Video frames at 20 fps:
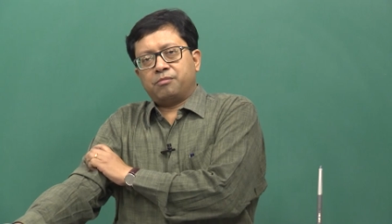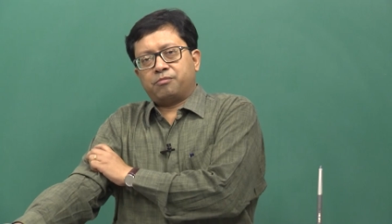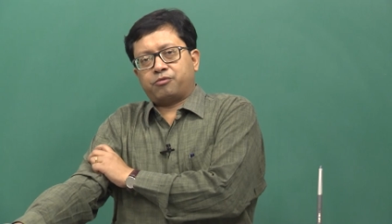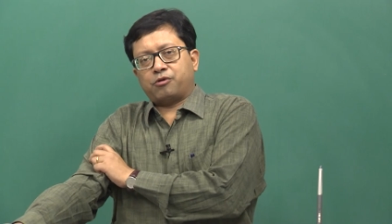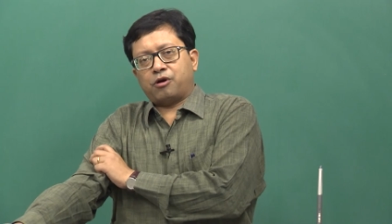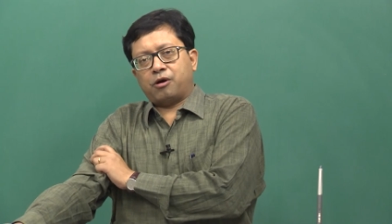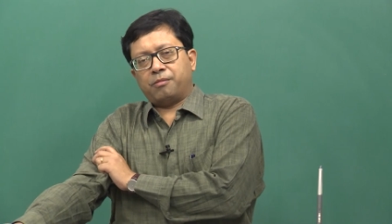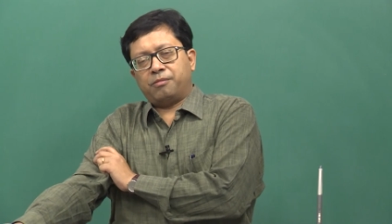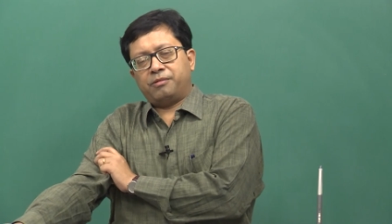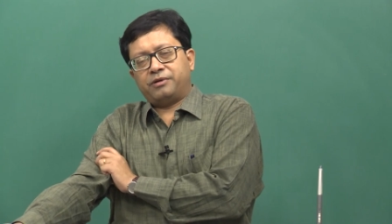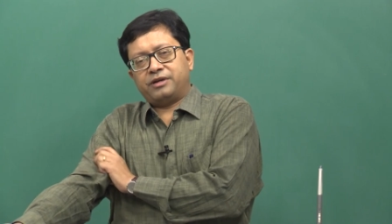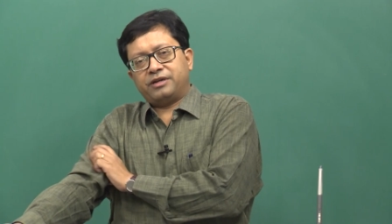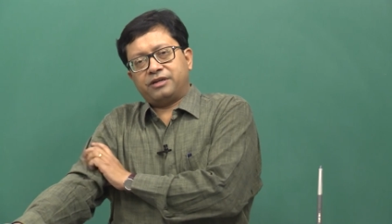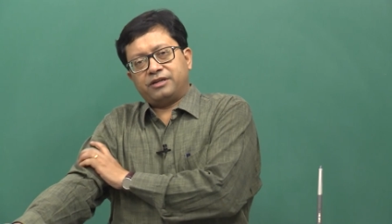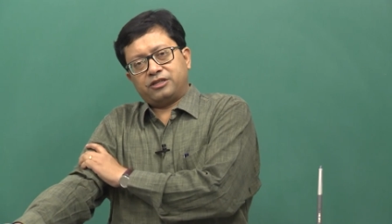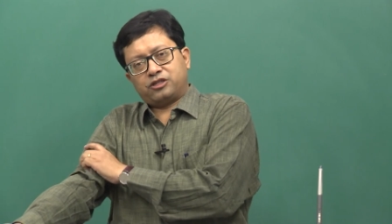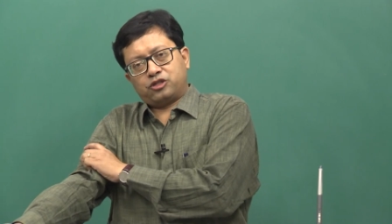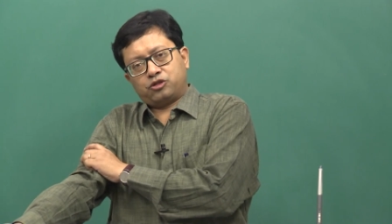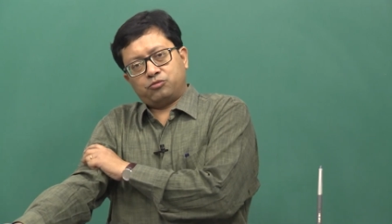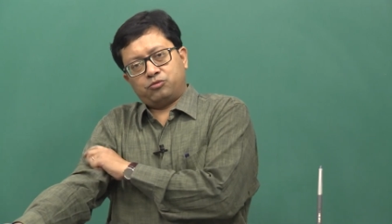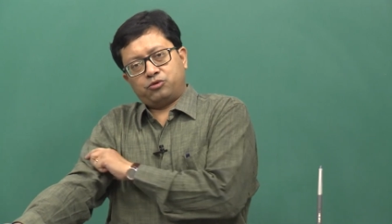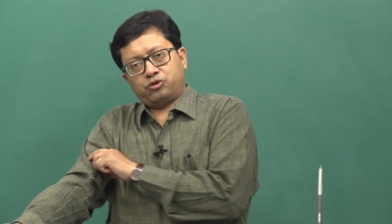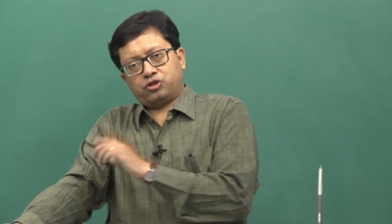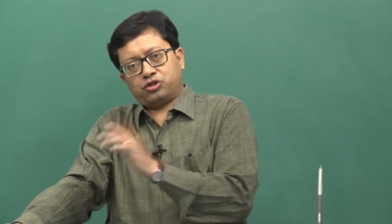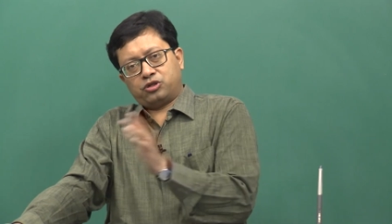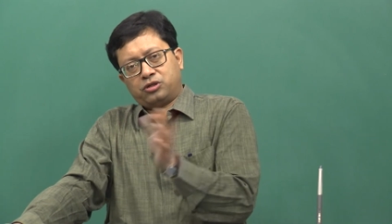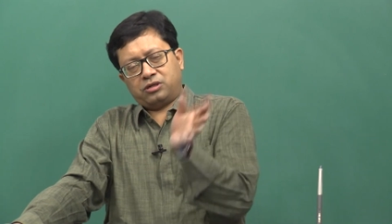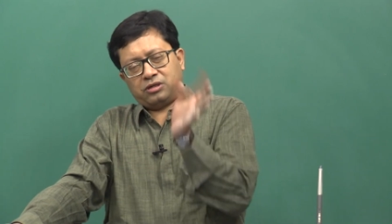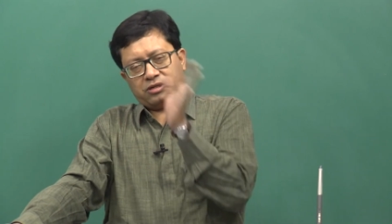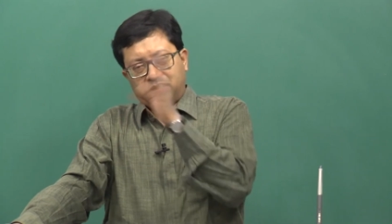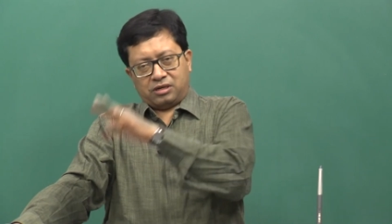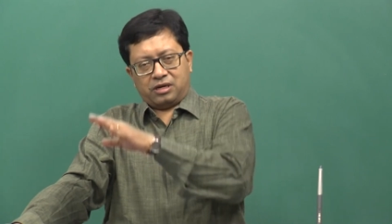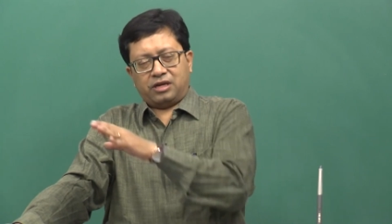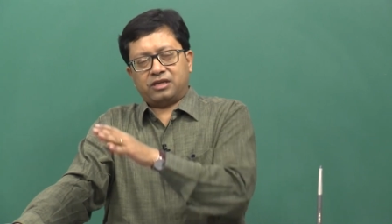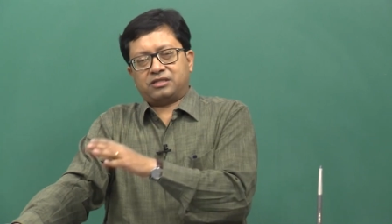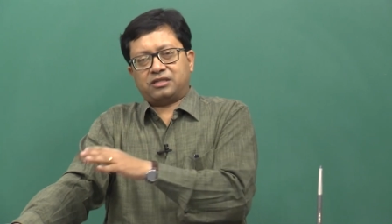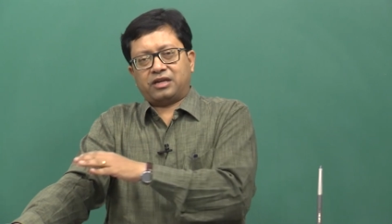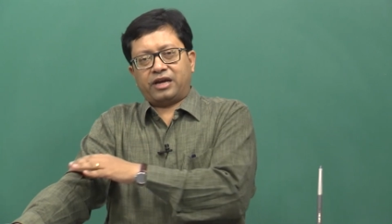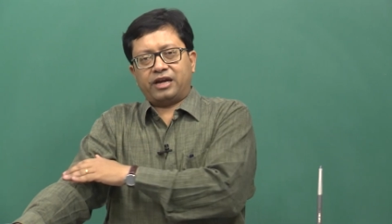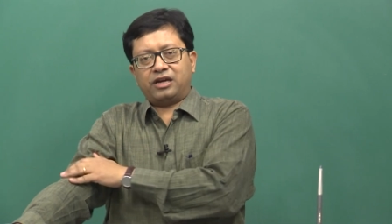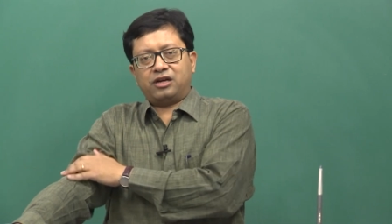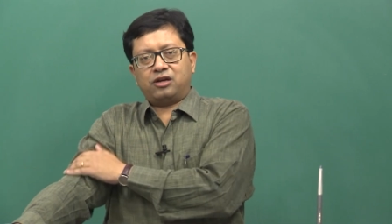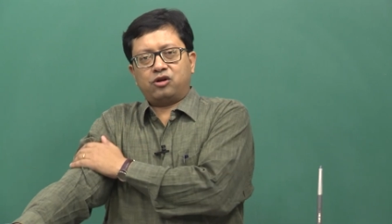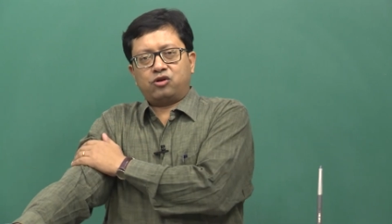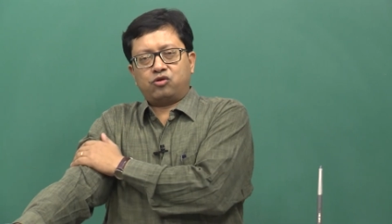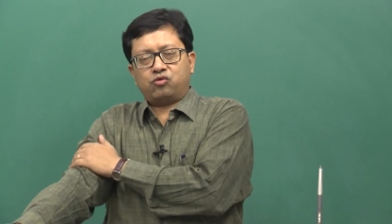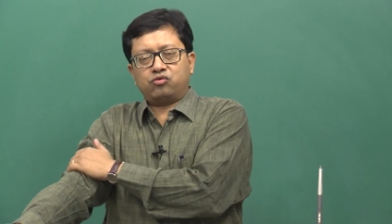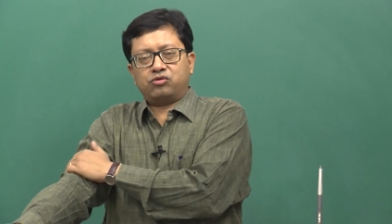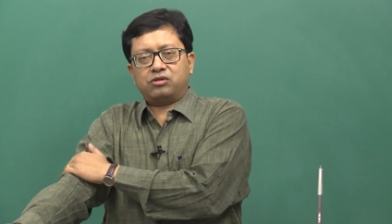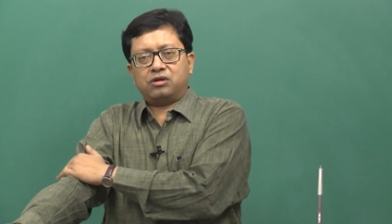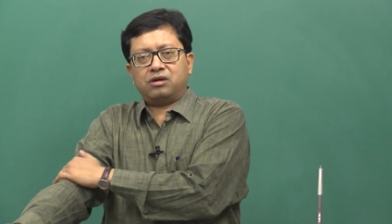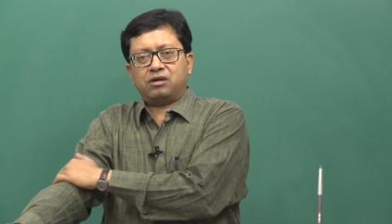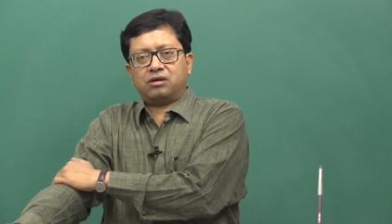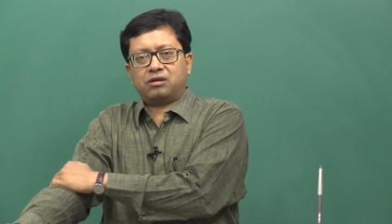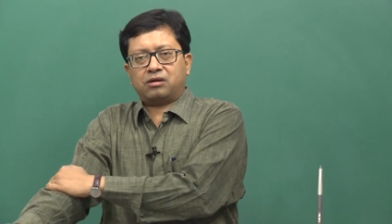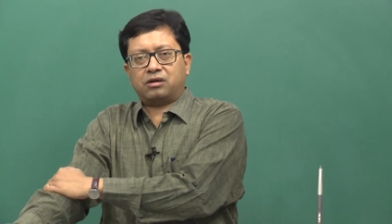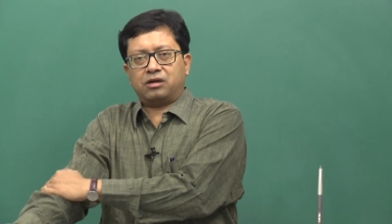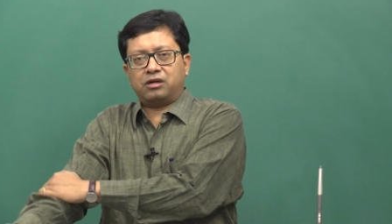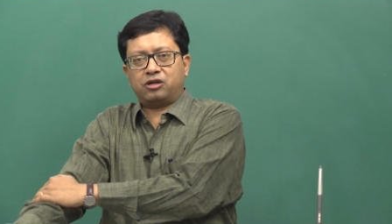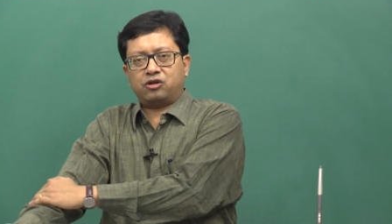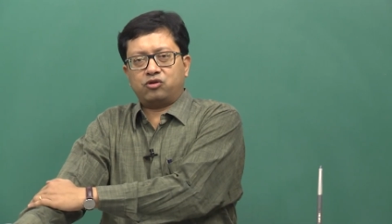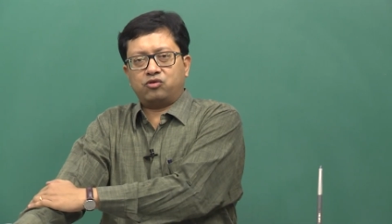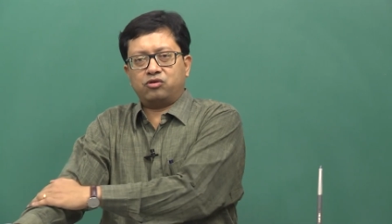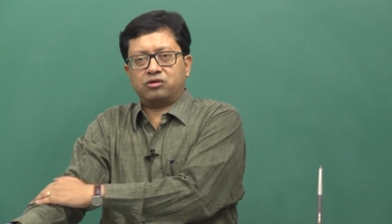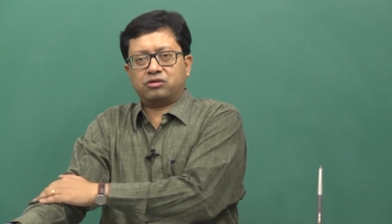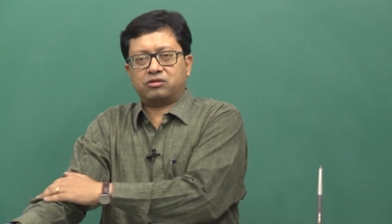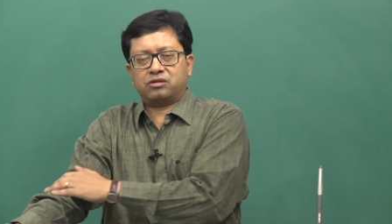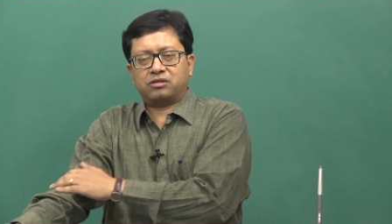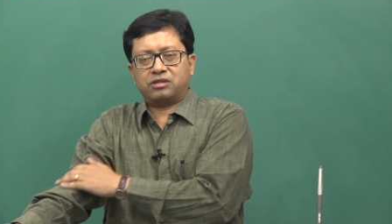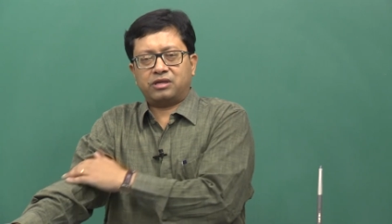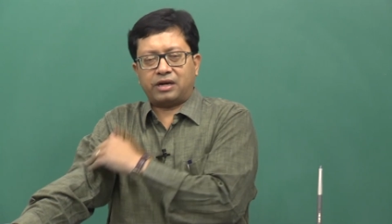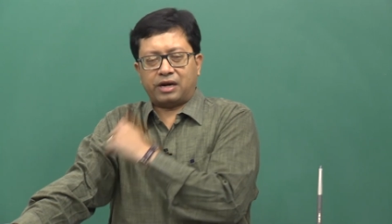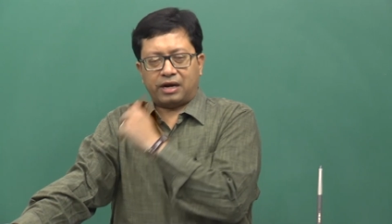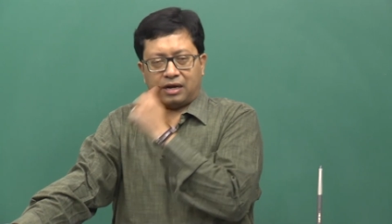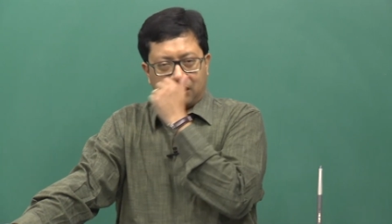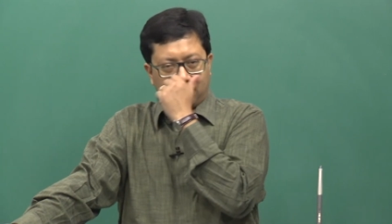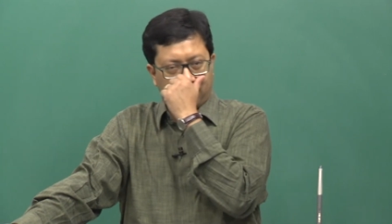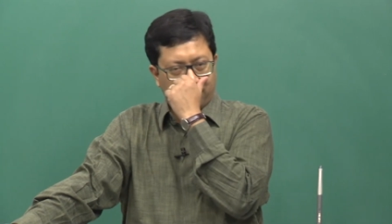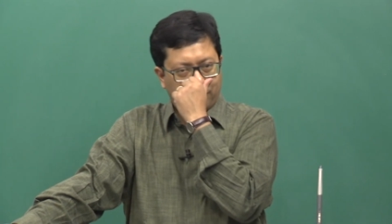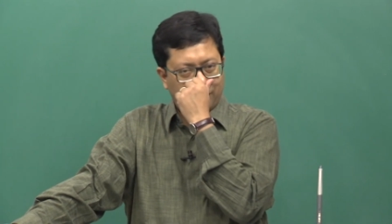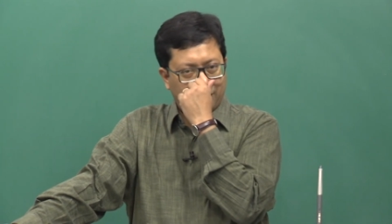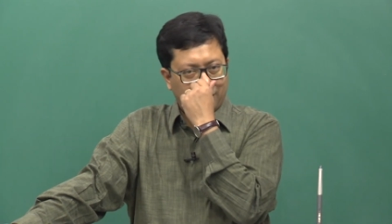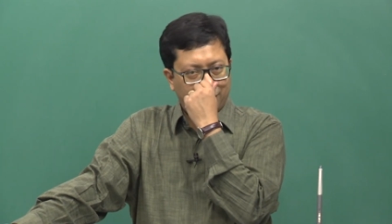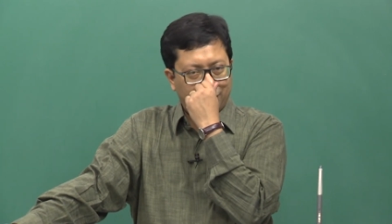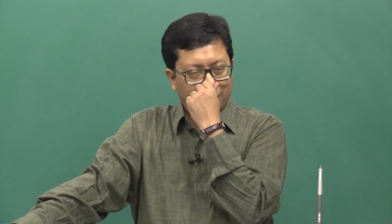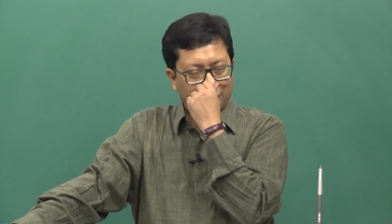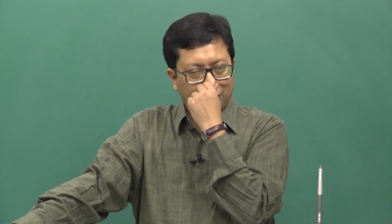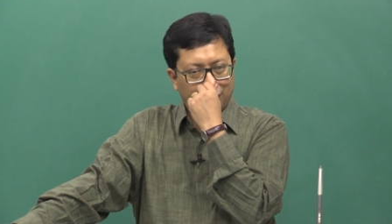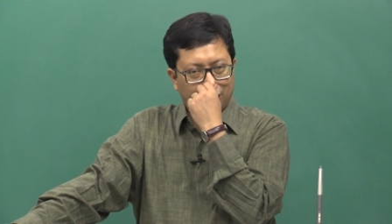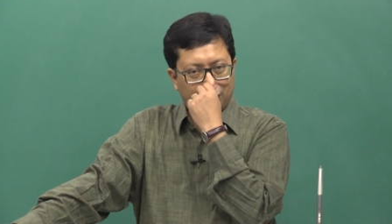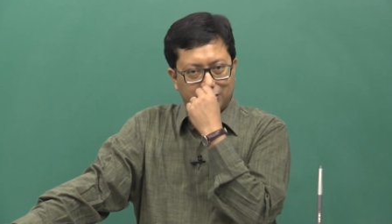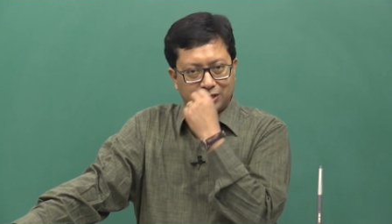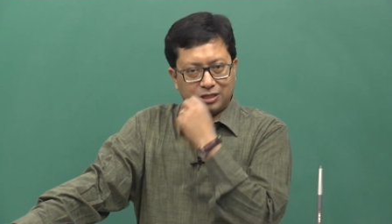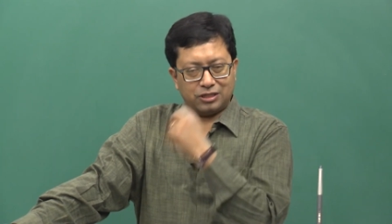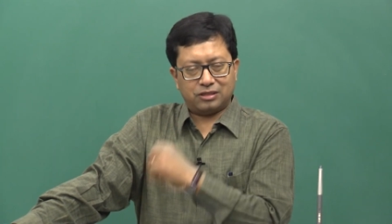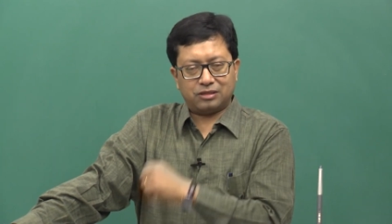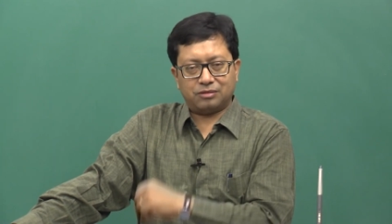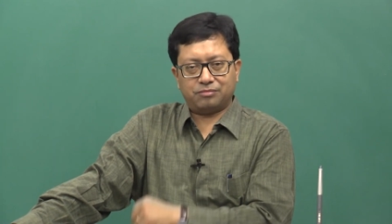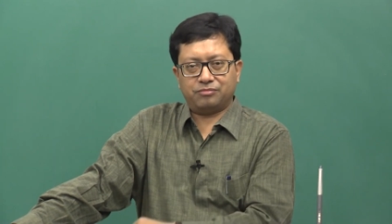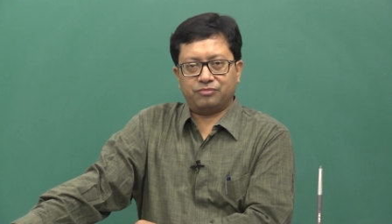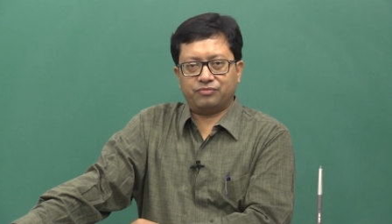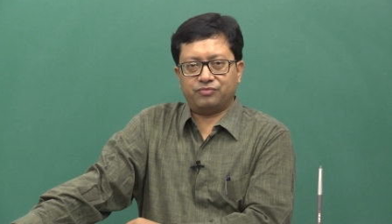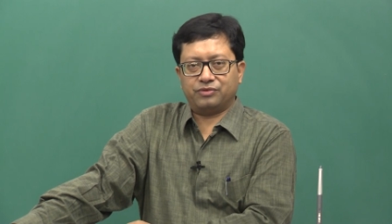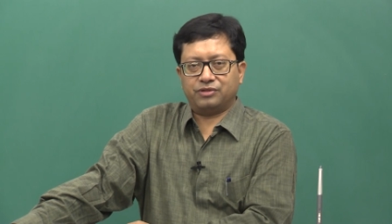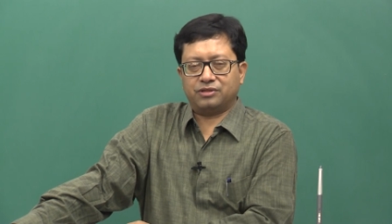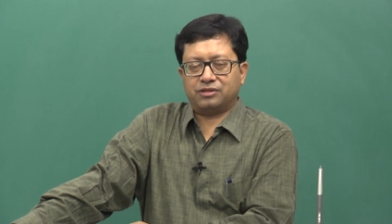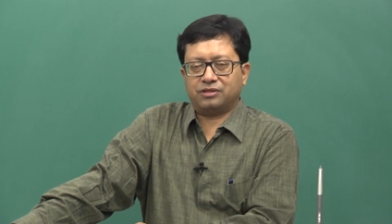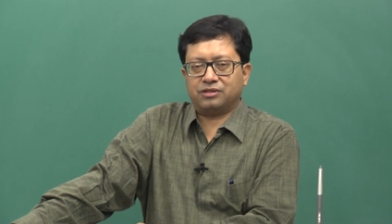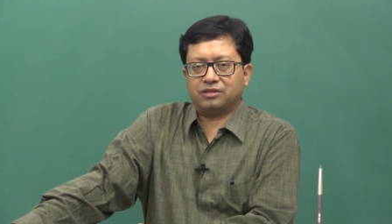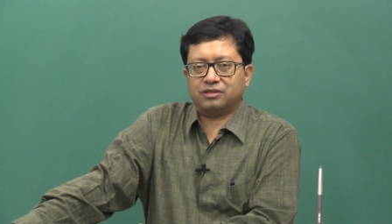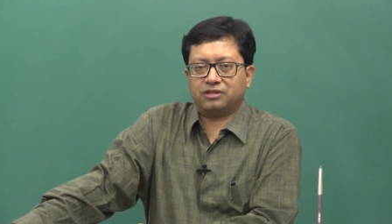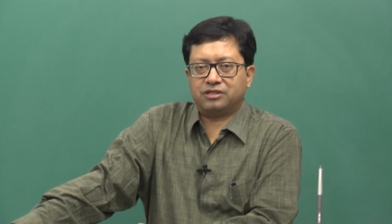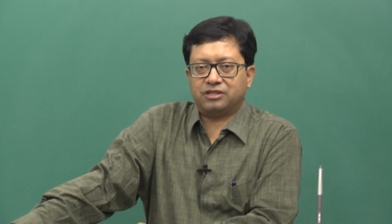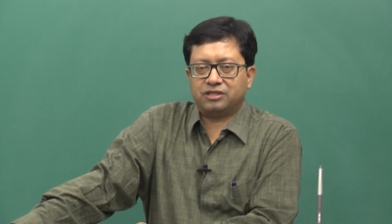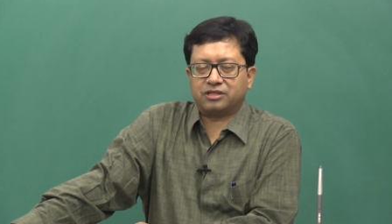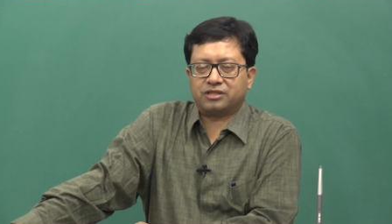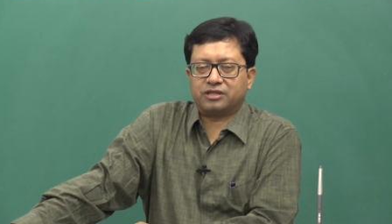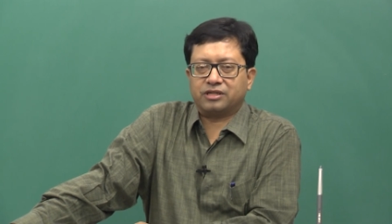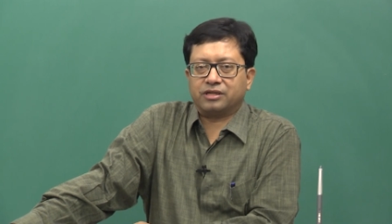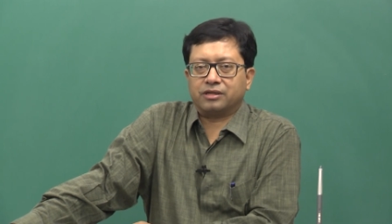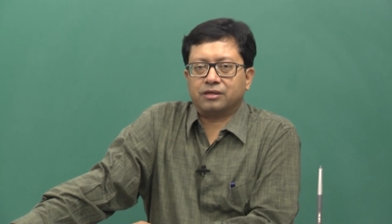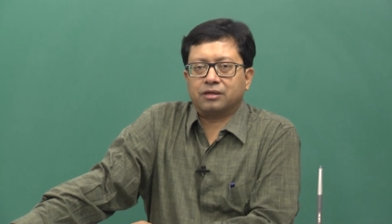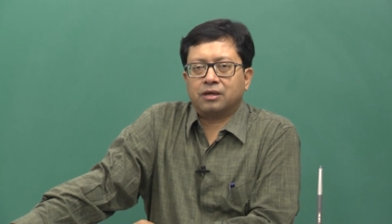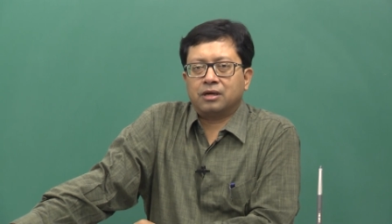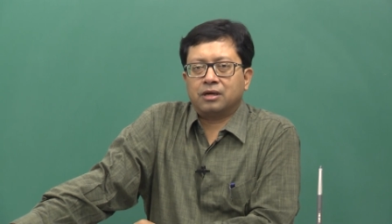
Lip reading: probability distribution assigned to the continuous or the random variable which is discrete.